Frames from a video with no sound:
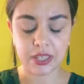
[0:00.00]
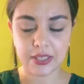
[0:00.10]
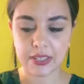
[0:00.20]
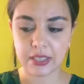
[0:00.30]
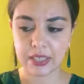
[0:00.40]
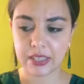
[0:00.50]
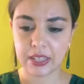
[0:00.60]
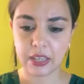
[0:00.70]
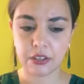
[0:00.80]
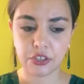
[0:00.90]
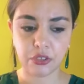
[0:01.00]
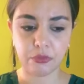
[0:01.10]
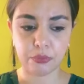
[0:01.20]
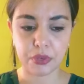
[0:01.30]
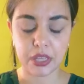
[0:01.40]
I see like an energy
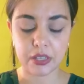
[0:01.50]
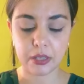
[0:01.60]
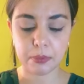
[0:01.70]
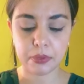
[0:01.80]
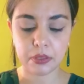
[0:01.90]
of breakup.